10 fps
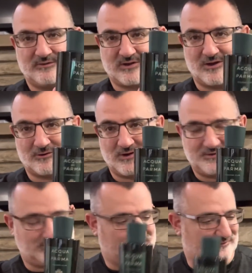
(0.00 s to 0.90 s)

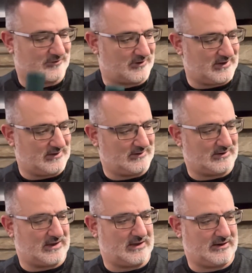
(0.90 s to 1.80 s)
coloration is green
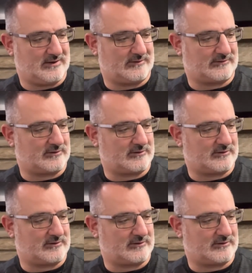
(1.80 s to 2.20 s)
and it is a